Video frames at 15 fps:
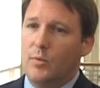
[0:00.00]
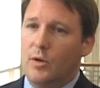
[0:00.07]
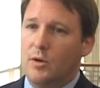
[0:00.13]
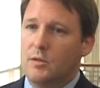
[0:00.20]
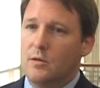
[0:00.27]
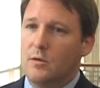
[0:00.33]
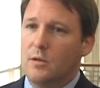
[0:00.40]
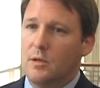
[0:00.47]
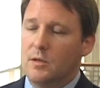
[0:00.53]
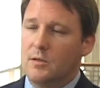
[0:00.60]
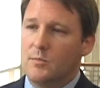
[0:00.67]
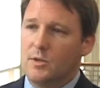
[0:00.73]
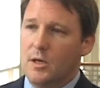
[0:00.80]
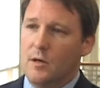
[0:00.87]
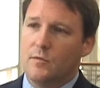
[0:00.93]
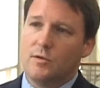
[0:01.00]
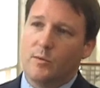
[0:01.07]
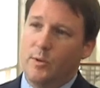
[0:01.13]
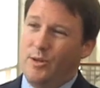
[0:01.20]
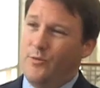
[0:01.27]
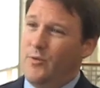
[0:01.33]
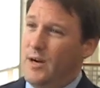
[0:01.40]
but also the lungs
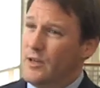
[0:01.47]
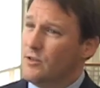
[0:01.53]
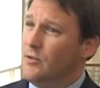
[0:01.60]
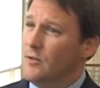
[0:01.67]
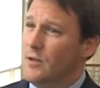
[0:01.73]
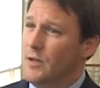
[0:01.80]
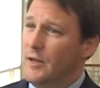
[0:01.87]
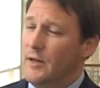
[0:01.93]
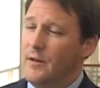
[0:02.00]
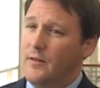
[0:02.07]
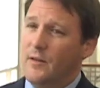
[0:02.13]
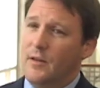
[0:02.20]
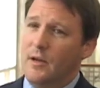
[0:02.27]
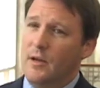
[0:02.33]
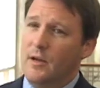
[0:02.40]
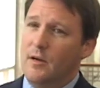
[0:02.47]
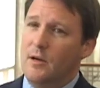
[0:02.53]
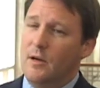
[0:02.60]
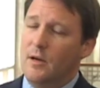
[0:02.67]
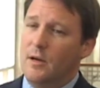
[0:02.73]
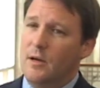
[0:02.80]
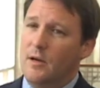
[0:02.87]
themselves are really fragile, and they
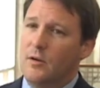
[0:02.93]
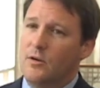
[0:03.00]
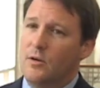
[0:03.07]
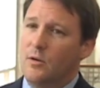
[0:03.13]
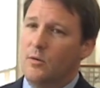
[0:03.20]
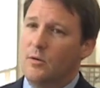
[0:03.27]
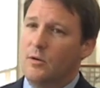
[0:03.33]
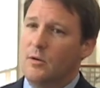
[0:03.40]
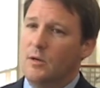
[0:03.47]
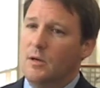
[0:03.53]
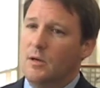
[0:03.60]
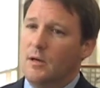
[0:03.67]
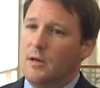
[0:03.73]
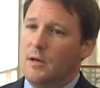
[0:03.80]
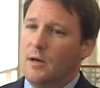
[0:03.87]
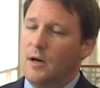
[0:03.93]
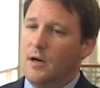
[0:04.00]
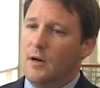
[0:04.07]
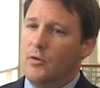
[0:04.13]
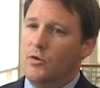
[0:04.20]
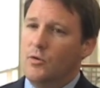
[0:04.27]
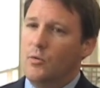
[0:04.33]
uh, don't
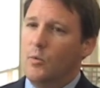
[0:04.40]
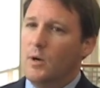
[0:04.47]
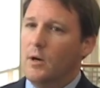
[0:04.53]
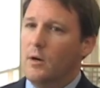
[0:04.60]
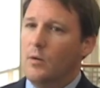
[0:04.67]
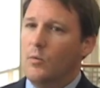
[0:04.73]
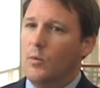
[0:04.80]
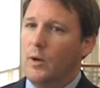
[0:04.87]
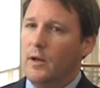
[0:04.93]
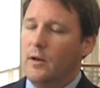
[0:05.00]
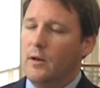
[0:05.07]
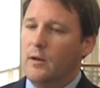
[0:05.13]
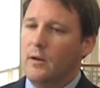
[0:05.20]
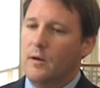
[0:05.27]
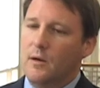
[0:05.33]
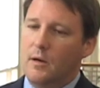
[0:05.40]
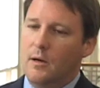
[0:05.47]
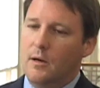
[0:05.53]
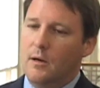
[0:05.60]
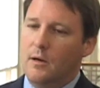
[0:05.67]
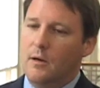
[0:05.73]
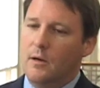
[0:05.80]
uh, do well when
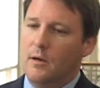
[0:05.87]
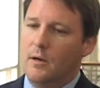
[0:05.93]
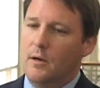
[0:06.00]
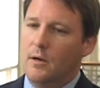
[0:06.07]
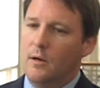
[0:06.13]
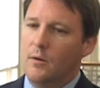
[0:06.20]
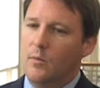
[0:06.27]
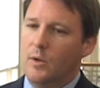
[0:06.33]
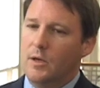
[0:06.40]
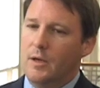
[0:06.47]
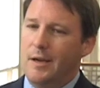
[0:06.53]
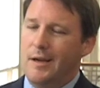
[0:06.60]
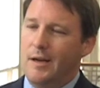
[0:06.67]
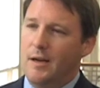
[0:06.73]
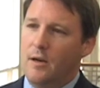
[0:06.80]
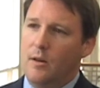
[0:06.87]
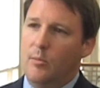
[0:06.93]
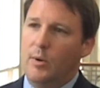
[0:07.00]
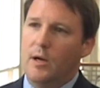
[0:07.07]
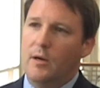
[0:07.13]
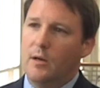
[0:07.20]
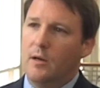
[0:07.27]
when taken out of
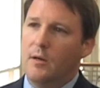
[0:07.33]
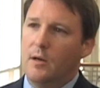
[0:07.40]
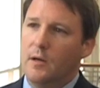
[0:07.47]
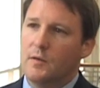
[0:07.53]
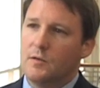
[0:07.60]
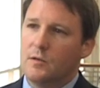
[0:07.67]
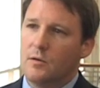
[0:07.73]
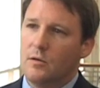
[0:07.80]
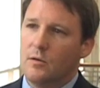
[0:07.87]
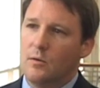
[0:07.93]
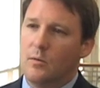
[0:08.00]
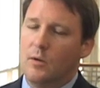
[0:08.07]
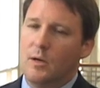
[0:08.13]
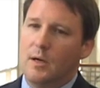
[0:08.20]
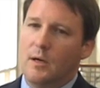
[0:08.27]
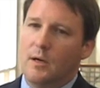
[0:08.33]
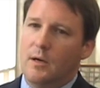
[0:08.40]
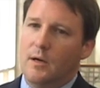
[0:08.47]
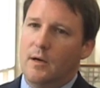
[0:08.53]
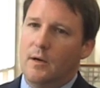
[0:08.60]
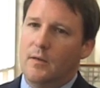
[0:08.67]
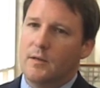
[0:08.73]
the body, and so.
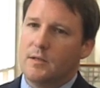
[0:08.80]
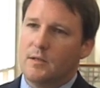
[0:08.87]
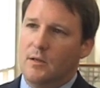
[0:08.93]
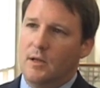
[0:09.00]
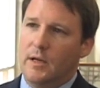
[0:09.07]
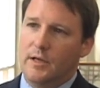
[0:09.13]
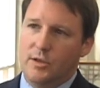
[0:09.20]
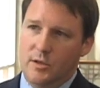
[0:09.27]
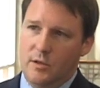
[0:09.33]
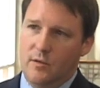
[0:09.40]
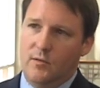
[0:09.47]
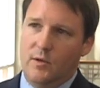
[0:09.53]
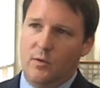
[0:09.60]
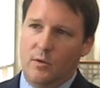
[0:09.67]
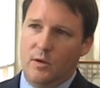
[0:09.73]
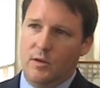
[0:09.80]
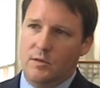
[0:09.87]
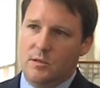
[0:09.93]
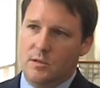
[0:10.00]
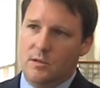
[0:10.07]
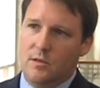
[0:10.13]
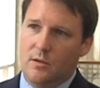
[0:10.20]
Uh, the selection of the
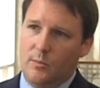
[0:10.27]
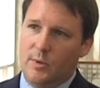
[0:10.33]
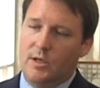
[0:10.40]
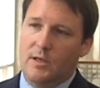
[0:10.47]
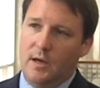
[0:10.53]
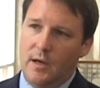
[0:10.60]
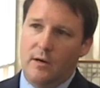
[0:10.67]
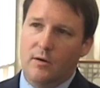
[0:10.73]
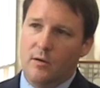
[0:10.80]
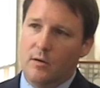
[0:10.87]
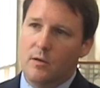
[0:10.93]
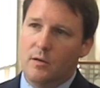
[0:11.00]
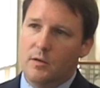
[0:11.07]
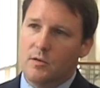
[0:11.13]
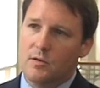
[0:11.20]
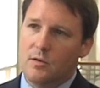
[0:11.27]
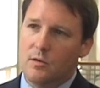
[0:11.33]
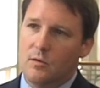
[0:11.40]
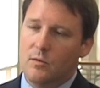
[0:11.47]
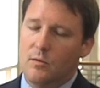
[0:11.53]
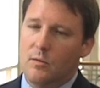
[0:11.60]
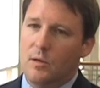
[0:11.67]
organs is a little bit tighter. And
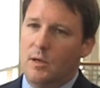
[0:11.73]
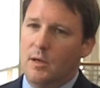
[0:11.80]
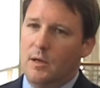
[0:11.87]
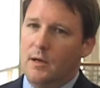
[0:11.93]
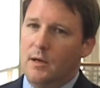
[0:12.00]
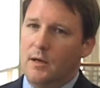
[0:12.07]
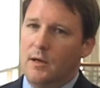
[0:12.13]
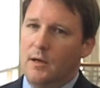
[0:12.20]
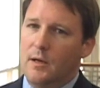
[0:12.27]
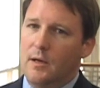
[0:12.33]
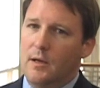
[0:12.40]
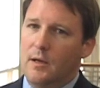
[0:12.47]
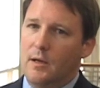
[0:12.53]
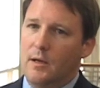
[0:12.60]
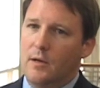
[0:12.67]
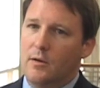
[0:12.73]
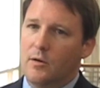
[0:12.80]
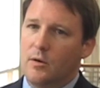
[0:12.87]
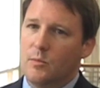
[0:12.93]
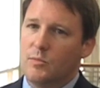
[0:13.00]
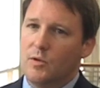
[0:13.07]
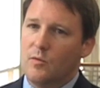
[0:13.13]
so uh, in
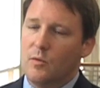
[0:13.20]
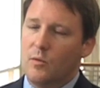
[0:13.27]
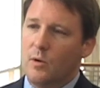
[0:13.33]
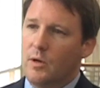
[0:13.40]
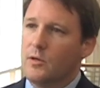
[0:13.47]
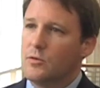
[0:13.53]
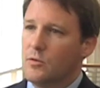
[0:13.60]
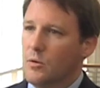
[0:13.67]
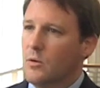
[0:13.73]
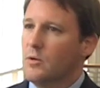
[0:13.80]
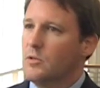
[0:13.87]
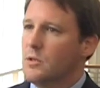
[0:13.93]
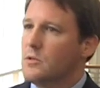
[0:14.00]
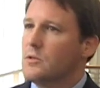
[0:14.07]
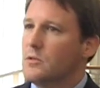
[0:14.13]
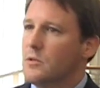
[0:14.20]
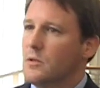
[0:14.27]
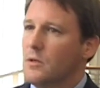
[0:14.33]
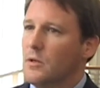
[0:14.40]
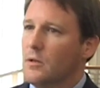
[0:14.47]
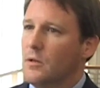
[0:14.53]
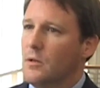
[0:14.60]
terms of organ shortages,
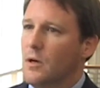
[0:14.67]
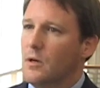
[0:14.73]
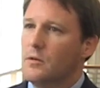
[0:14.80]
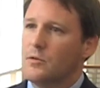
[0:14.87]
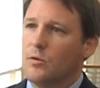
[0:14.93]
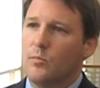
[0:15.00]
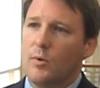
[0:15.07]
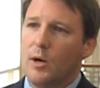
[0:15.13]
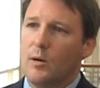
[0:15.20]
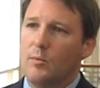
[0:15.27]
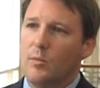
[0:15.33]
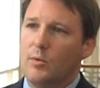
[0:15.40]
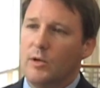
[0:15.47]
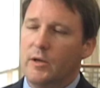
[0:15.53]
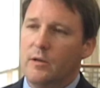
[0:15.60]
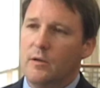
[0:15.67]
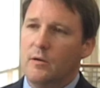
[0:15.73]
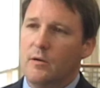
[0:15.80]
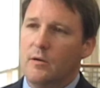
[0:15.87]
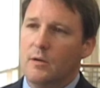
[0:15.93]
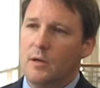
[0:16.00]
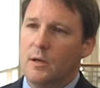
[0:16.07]
the lungs are probably in
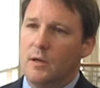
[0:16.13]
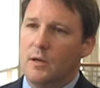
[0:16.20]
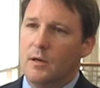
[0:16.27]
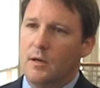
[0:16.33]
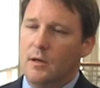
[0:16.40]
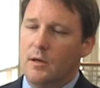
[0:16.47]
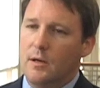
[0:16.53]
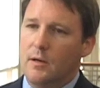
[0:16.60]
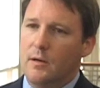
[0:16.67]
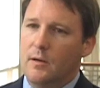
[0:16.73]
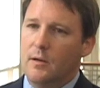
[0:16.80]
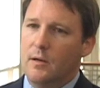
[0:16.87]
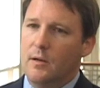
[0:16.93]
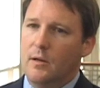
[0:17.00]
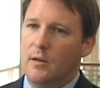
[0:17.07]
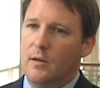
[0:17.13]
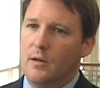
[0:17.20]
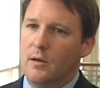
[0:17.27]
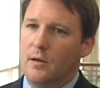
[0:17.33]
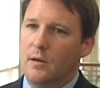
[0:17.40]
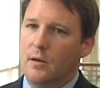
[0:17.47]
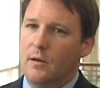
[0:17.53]
the uh, uh,
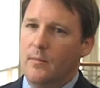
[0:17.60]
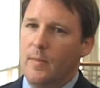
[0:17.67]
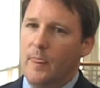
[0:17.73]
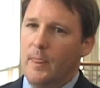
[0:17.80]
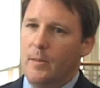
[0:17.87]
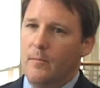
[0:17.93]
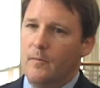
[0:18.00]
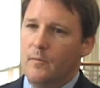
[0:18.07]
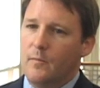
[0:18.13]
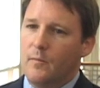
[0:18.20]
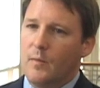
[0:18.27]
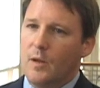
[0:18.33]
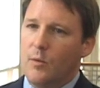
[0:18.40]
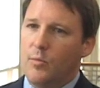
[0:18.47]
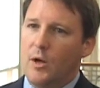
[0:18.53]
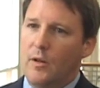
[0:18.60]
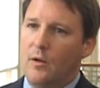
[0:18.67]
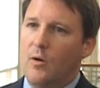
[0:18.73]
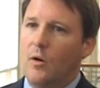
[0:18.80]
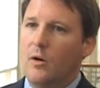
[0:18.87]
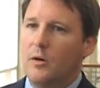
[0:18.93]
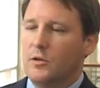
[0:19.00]
uh probably
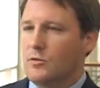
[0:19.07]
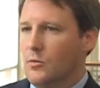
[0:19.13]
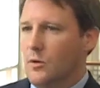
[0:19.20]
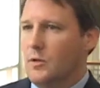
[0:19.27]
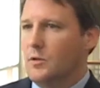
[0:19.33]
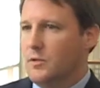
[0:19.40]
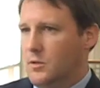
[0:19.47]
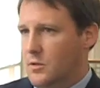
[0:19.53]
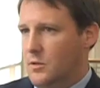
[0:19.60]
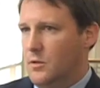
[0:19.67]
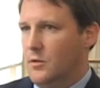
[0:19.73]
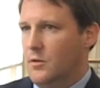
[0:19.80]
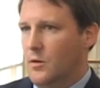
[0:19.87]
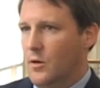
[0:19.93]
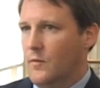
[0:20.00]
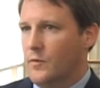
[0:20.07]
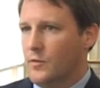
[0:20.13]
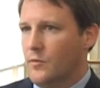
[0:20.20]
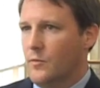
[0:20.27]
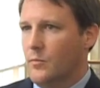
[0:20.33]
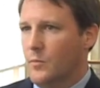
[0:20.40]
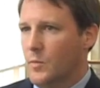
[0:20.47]
the hardest organs to
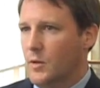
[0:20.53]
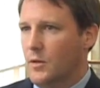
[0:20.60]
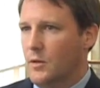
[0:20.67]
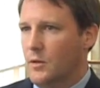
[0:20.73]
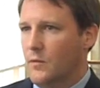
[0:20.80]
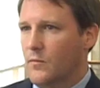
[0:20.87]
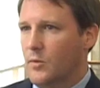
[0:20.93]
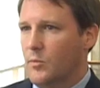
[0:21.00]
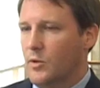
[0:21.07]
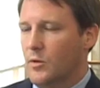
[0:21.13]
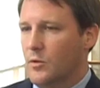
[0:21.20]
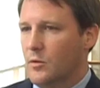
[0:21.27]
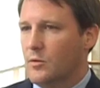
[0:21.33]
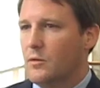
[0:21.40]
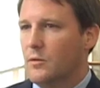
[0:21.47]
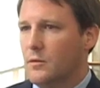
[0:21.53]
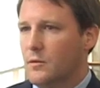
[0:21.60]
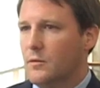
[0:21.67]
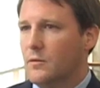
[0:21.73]
harvest from, from donors.